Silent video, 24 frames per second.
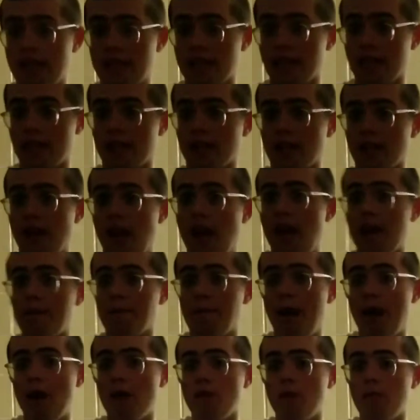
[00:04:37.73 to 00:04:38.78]
in there. And
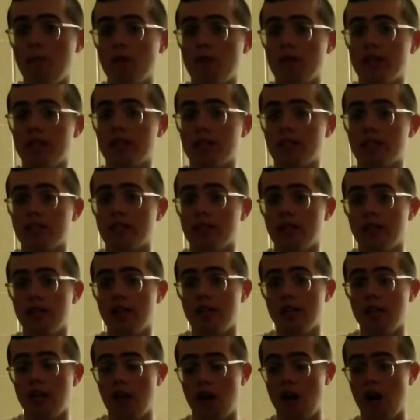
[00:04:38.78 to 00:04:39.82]
PowerPoints
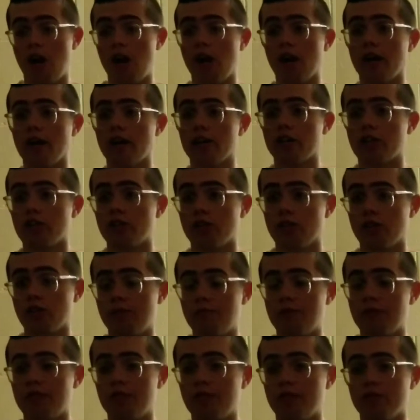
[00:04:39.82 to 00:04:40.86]
should
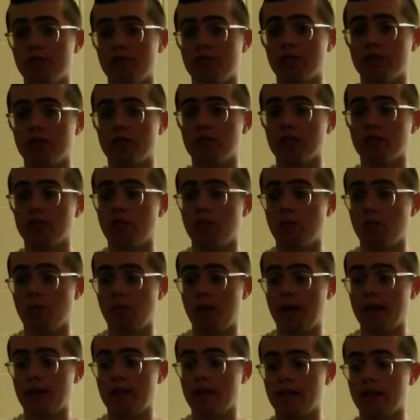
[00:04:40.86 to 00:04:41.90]
only be used
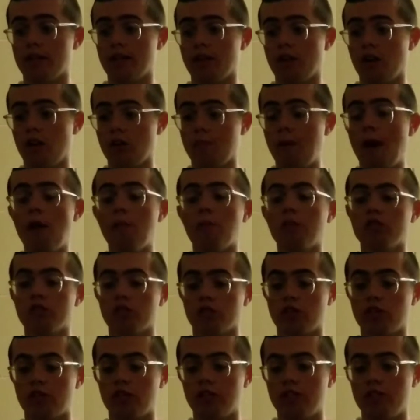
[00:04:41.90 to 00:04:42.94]
when, or PowerPoints
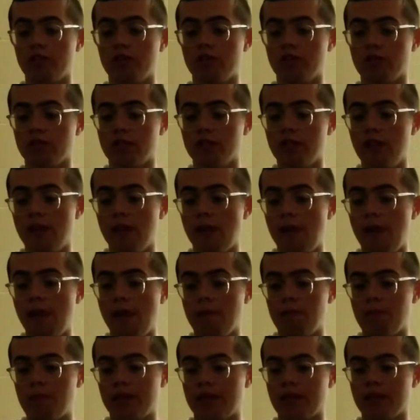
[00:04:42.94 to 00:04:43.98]
are good to use
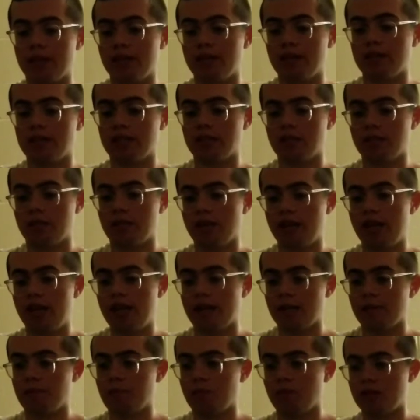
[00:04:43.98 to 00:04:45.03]
because
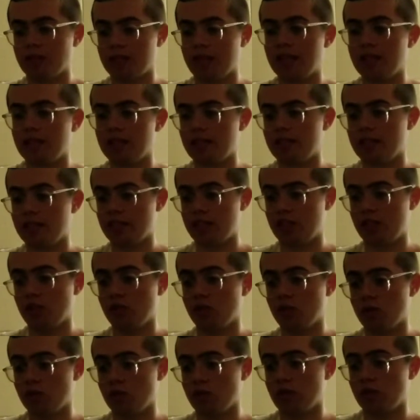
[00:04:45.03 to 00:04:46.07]
it presents
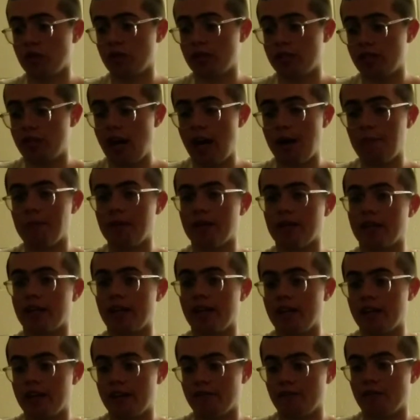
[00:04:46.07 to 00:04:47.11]
your topic
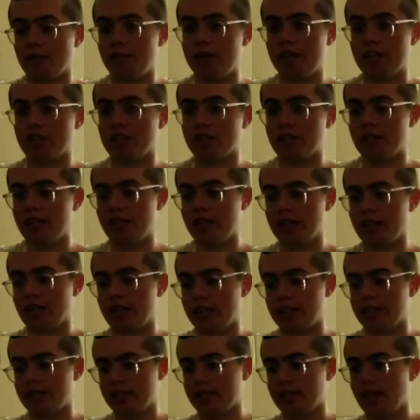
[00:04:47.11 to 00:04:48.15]
and information in a
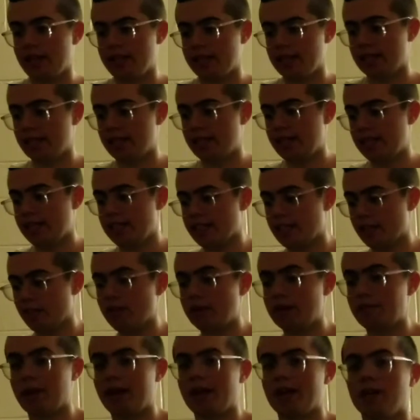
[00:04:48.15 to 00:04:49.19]
concise, easy to
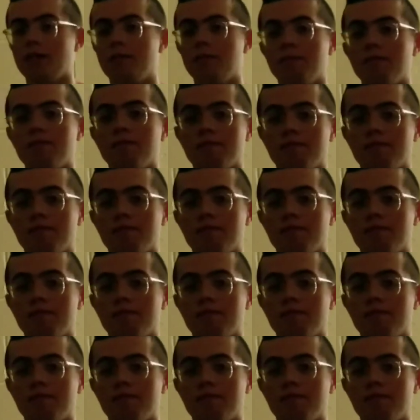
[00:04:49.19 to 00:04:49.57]
read manner.